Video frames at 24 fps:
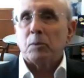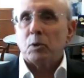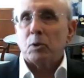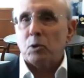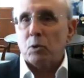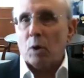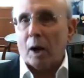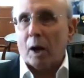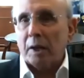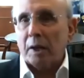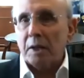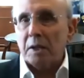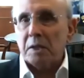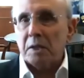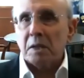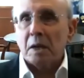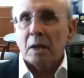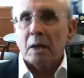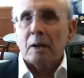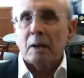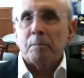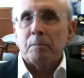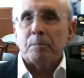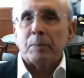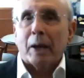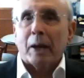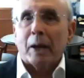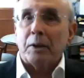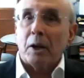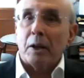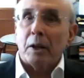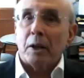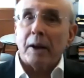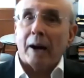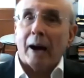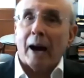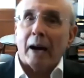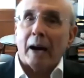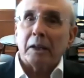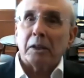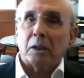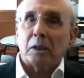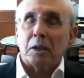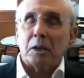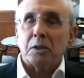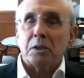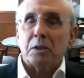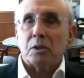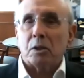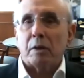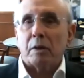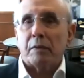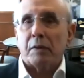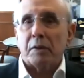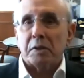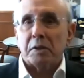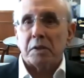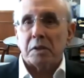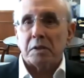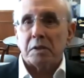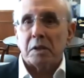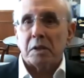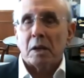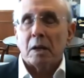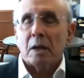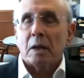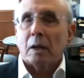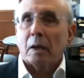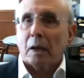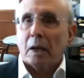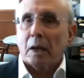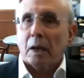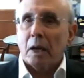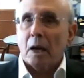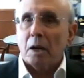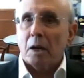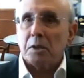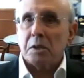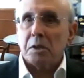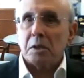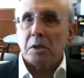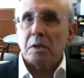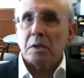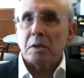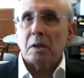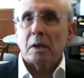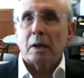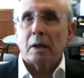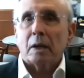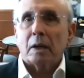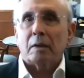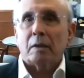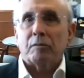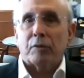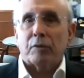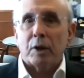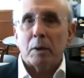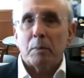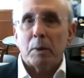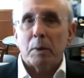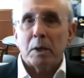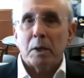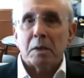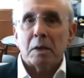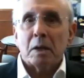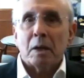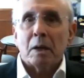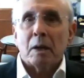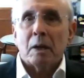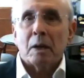trolleys, and other high-touch surfaces, kiosks, and freebies